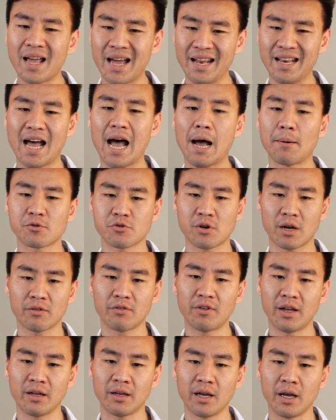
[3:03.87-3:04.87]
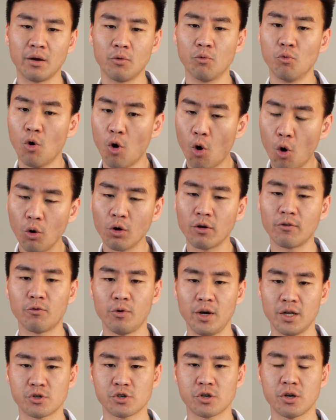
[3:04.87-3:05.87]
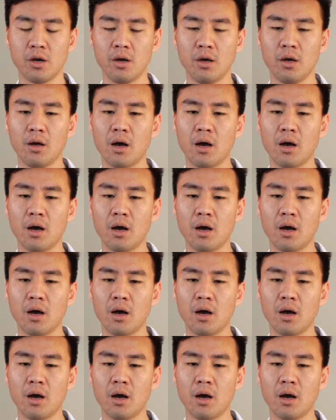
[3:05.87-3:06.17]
and abstract thinking, all of which